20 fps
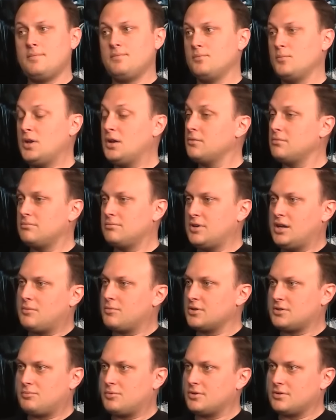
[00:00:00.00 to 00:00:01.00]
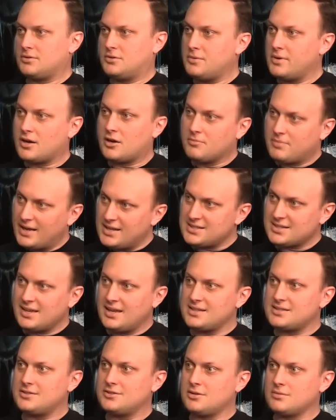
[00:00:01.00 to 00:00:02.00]
We don't, we're doing our best
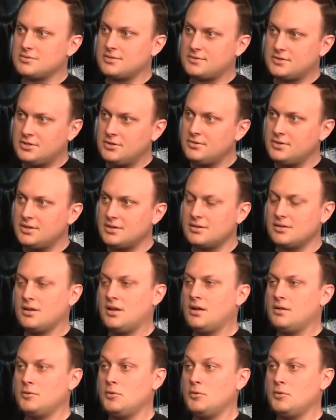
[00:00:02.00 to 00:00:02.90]
guess in terms of tuning.